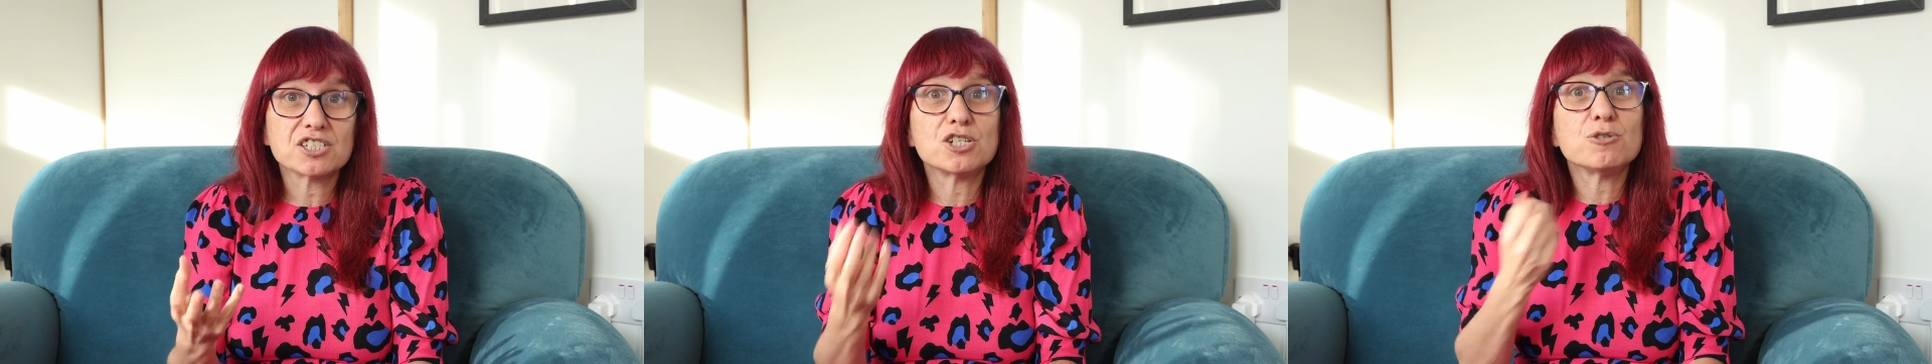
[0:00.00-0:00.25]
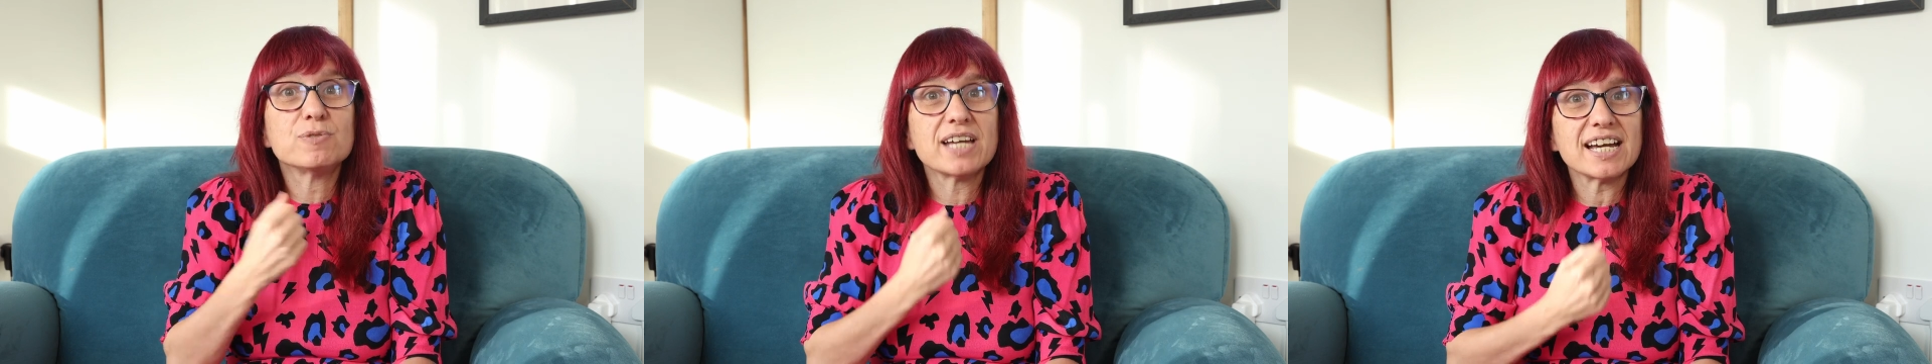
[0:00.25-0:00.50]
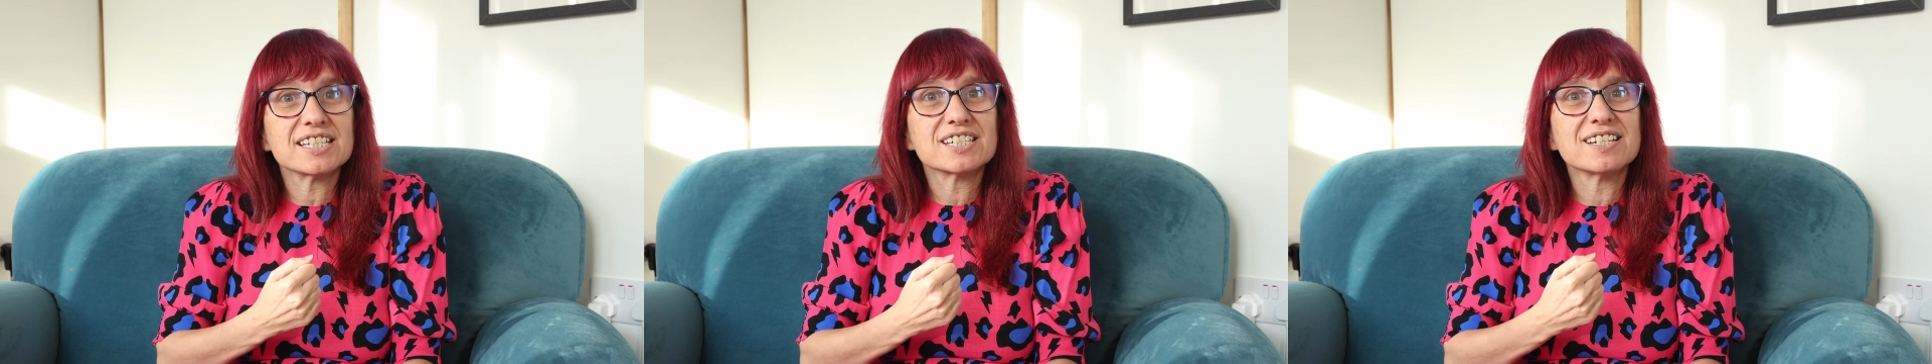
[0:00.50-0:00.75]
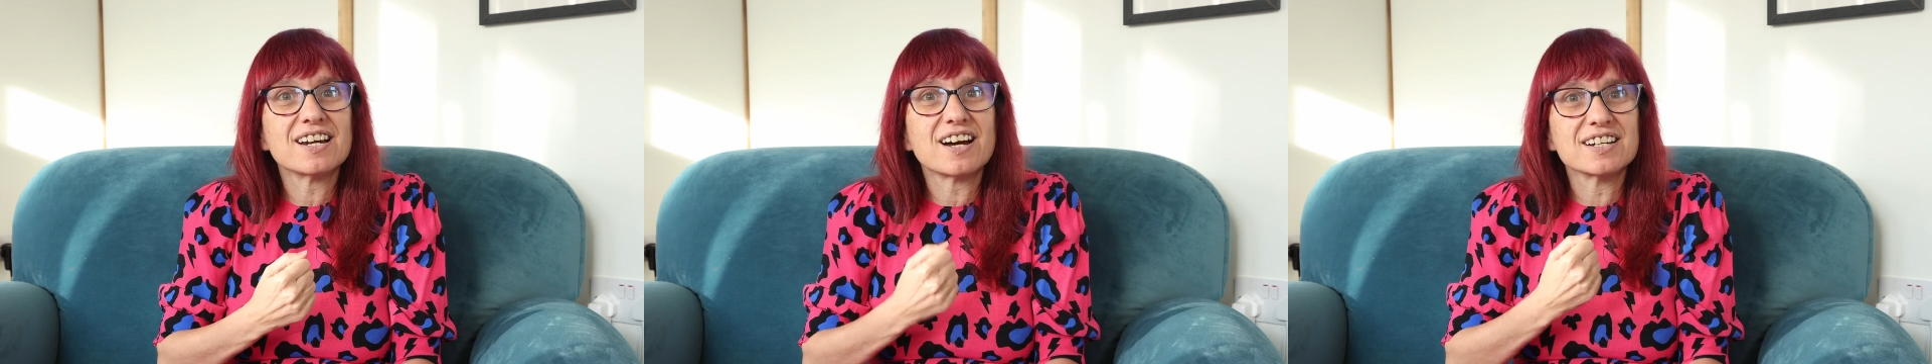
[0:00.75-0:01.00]
So you get
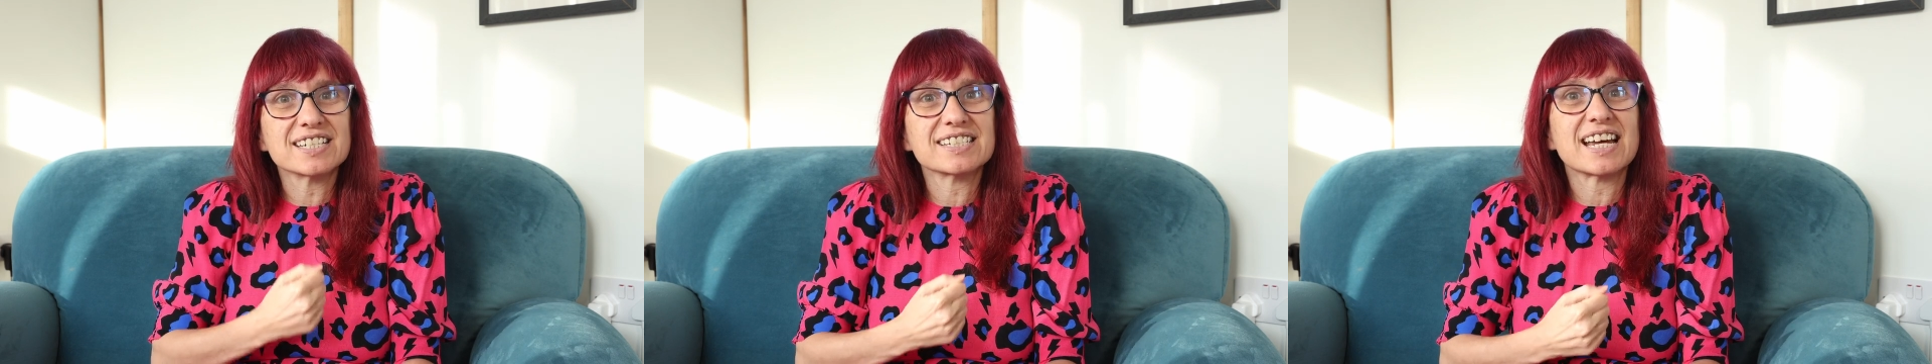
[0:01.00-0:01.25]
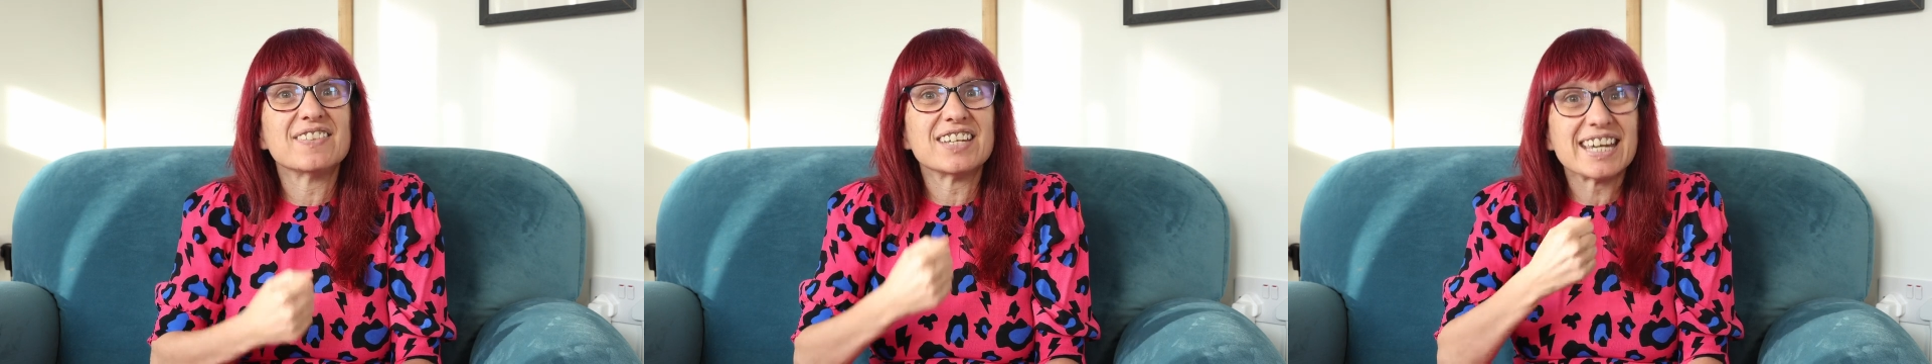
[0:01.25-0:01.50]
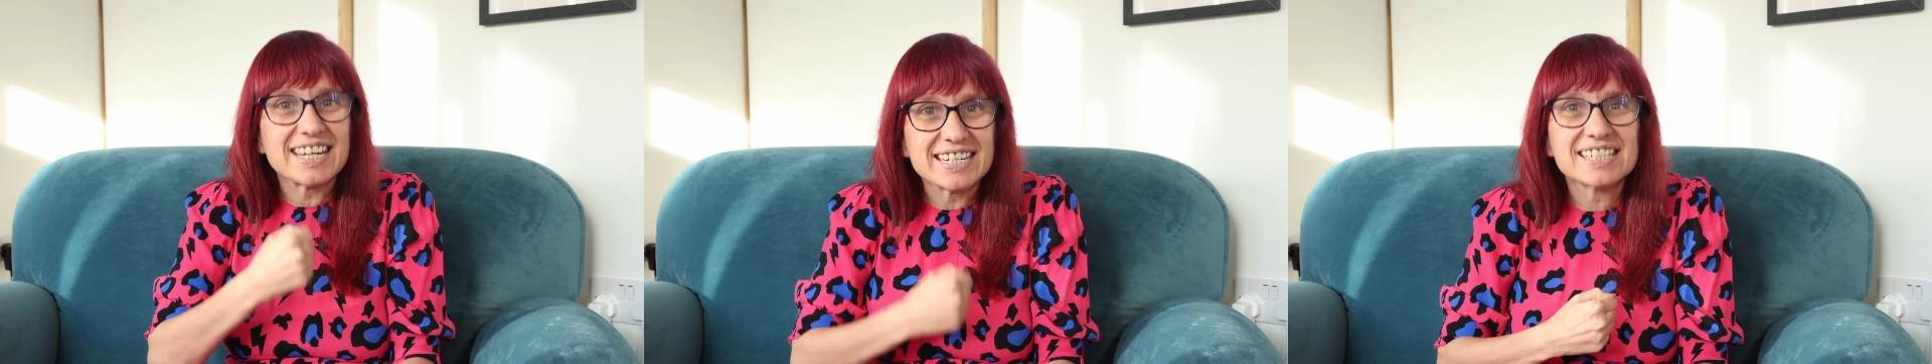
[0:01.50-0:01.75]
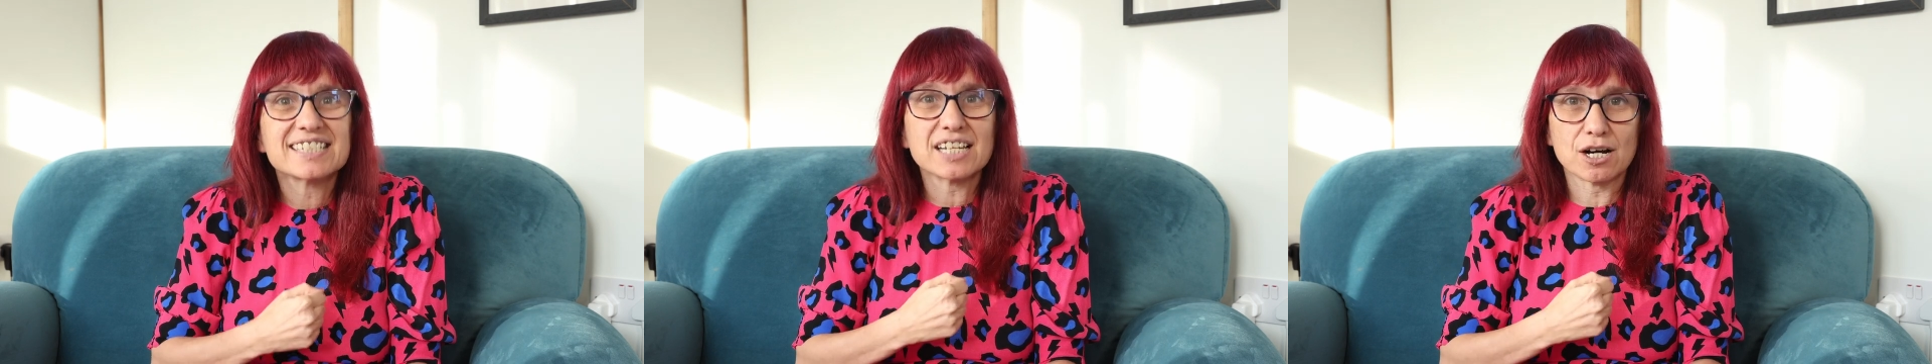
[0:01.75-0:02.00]
to understand the
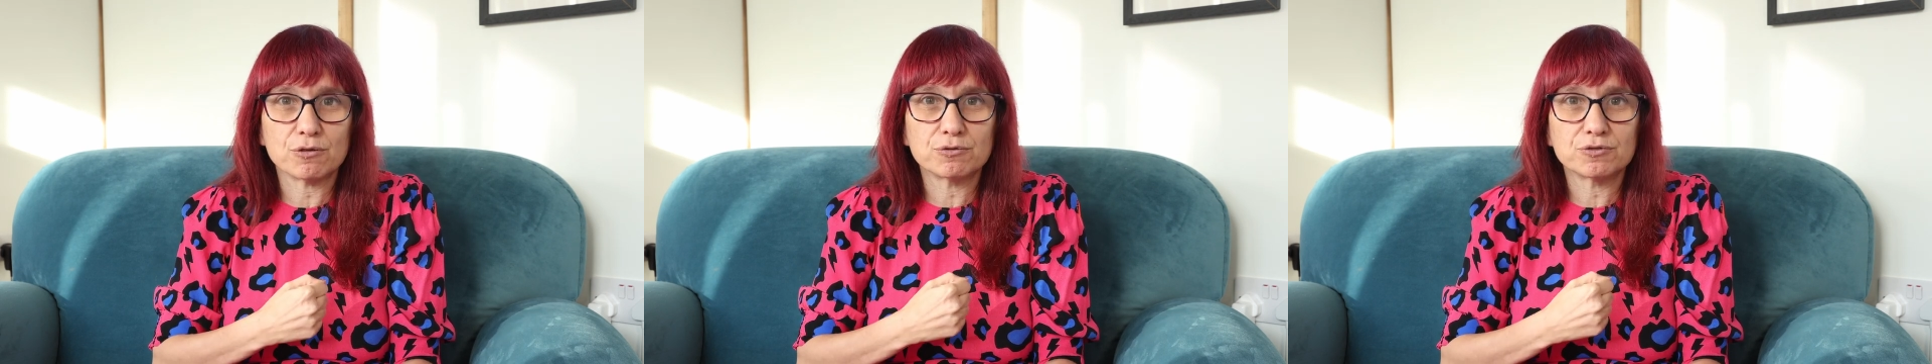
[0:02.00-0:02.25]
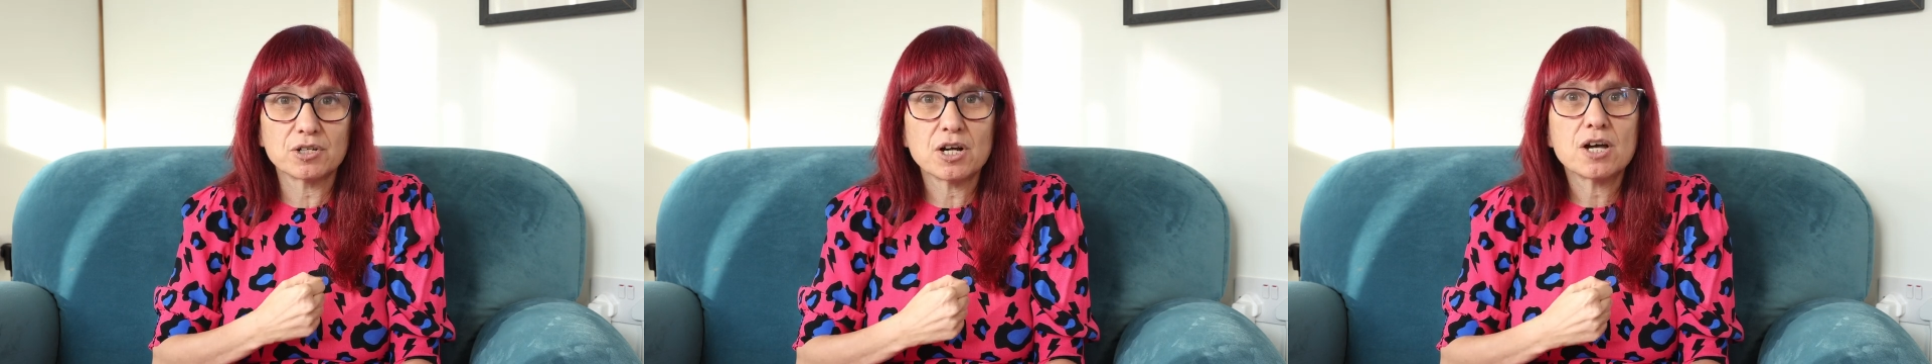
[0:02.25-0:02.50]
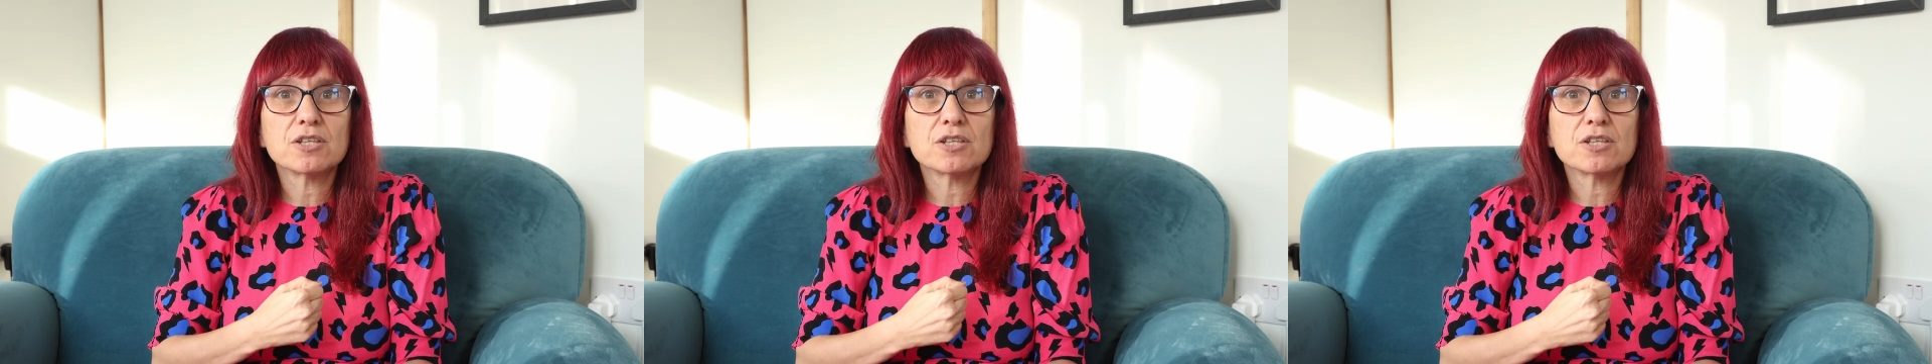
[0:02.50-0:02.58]
inner self,